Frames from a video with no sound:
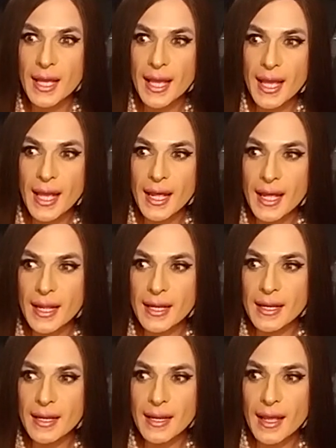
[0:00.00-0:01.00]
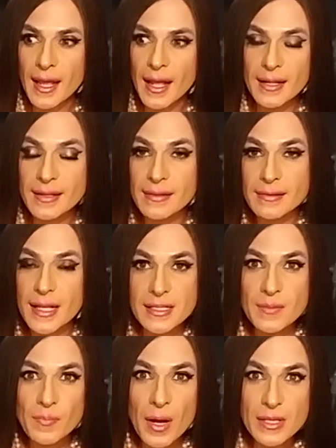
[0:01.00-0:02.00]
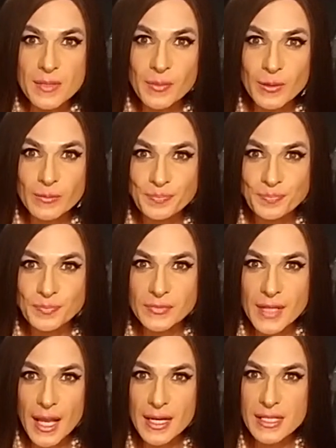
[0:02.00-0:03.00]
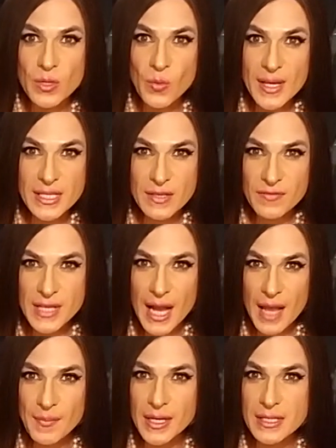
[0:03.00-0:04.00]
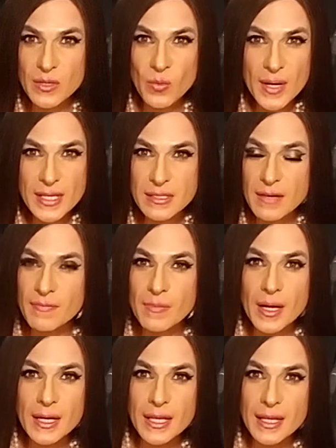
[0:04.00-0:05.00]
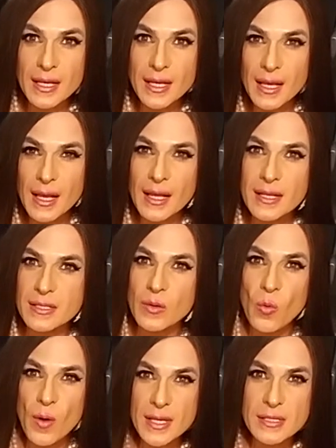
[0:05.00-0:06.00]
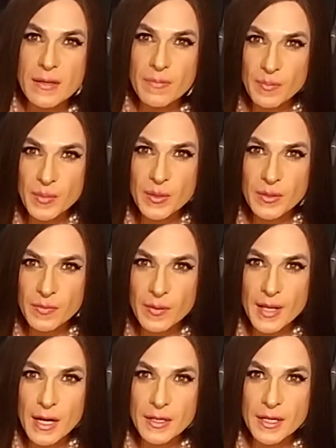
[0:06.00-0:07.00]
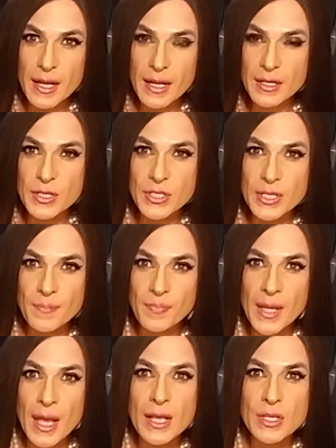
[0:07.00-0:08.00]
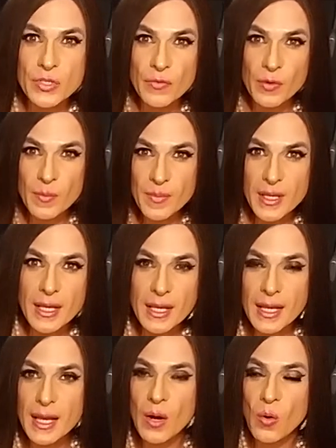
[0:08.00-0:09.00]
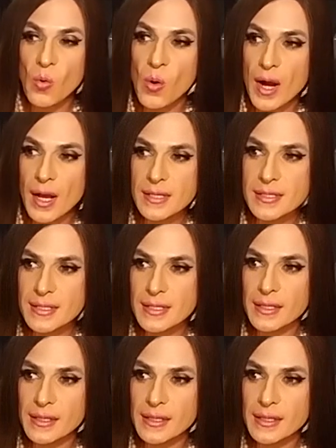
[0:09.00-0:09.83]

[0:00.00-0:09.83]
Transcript: and and that's impossible and it's a waste of time and it's a waste of money and it's a waste of beautiful energy so for me was